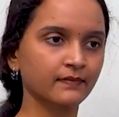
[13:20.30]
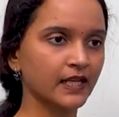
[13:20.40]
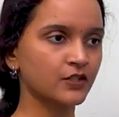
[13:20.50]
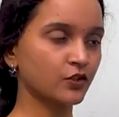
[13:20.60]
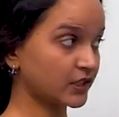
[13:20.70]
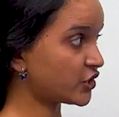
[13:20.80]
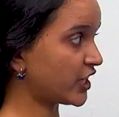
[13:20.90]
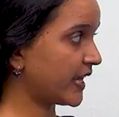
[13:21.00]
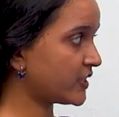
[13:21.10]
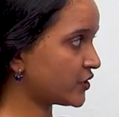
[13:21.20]
So, the
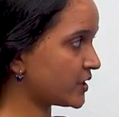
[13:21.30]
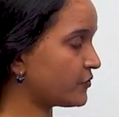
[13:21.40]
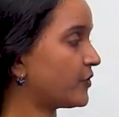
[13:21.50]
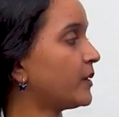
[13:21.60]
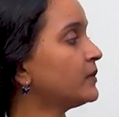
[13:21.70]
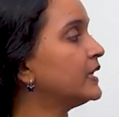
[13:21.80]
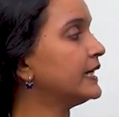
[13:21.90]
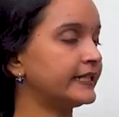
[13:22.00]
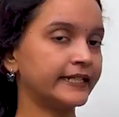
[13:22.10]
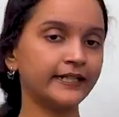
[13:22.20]
change is from
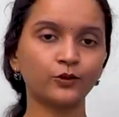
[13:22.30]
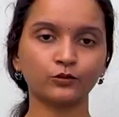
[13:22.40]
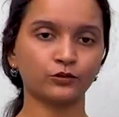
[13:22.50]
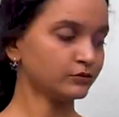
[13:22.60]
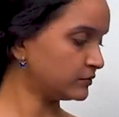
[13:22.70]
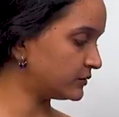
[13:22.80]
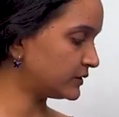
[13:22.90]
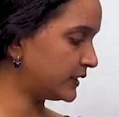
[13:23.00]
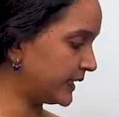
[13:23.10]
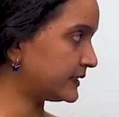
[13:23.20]
T2 to
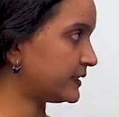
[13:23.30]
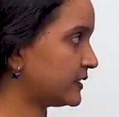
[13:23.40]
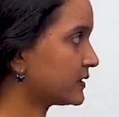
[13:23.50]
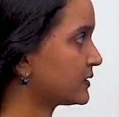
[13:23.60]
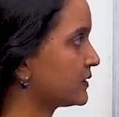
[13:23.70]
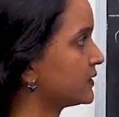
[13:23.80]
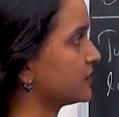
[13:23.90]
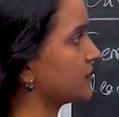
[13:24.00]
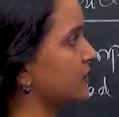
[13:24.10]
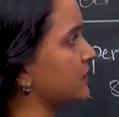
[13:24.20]
T3.
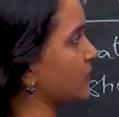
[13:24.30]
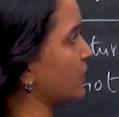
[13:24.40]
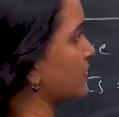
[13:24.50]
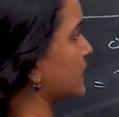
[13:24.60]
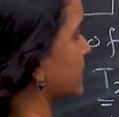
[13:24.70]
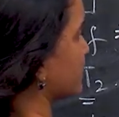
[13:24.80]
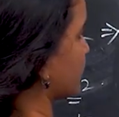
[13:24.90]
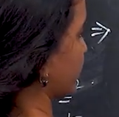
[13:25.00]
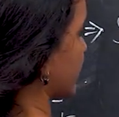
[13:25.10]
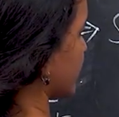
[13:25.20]
So, this
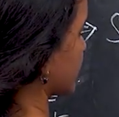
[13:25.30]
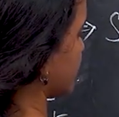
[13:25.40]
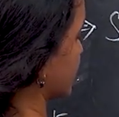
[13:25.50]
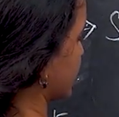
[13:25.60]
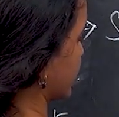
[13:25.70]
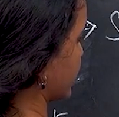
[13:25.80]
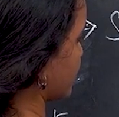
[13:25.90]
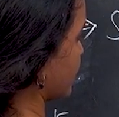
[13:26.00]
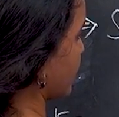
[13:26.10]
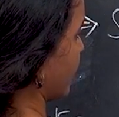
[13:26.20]
would be
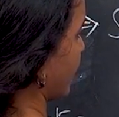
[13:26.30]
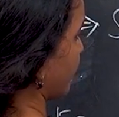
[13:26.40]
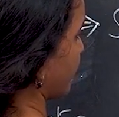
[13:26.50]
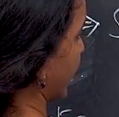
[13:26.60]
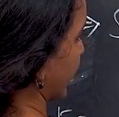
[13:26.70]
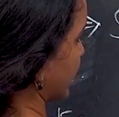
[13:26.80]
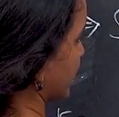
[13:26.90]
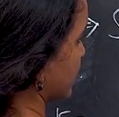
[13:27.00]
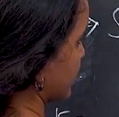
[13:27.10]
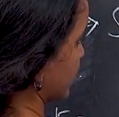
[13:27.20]
T2
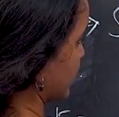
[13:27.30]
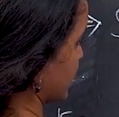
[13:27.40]
minus